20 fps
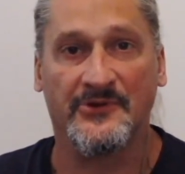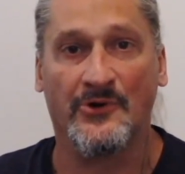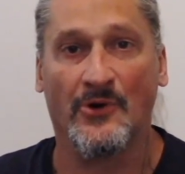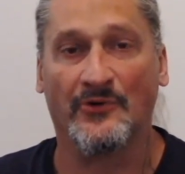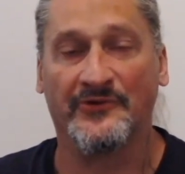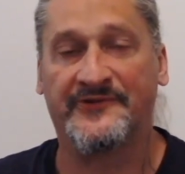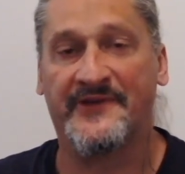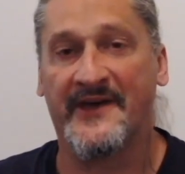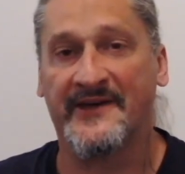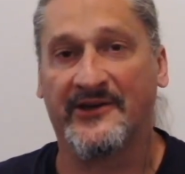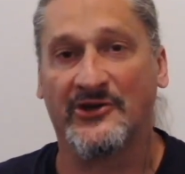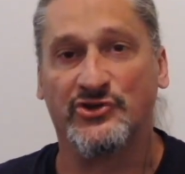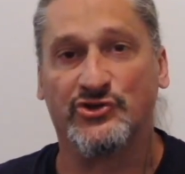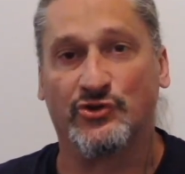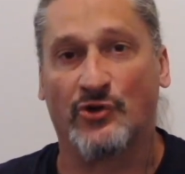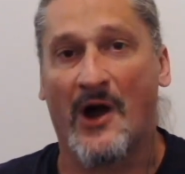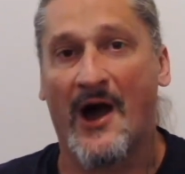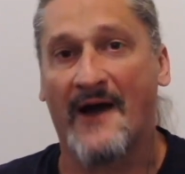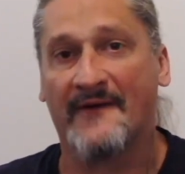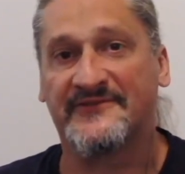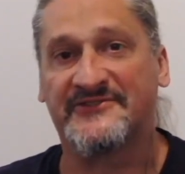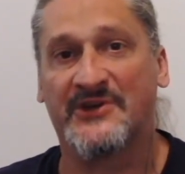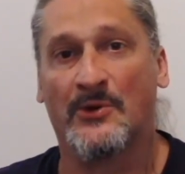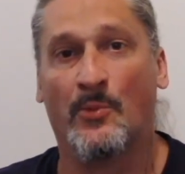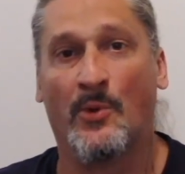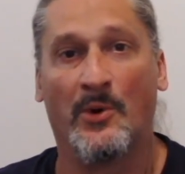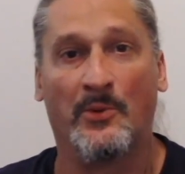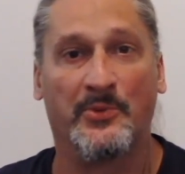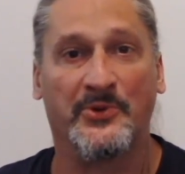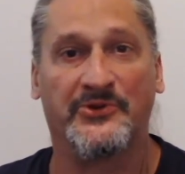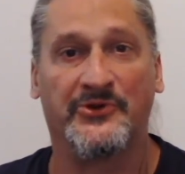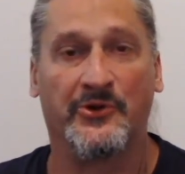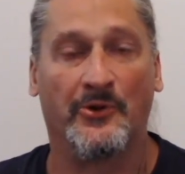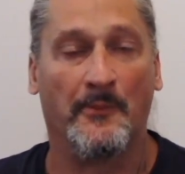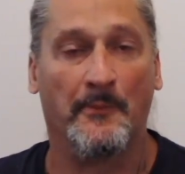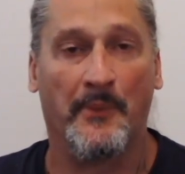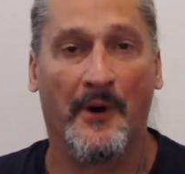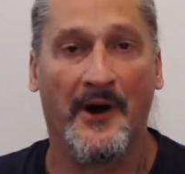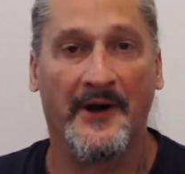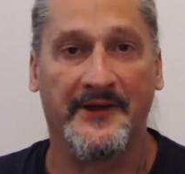You go take a drive somewhere with
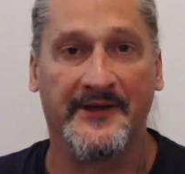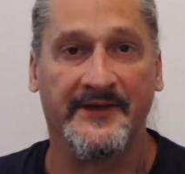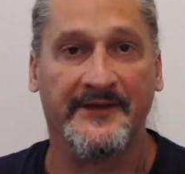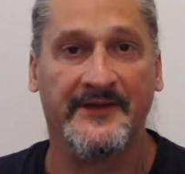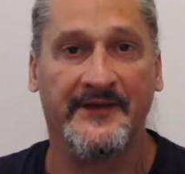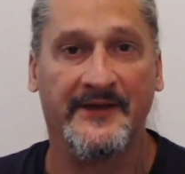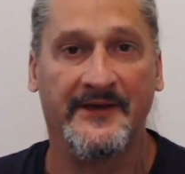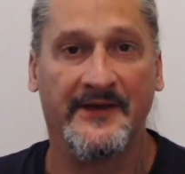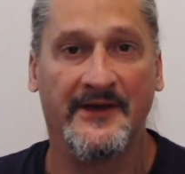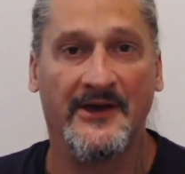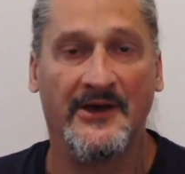your buddy.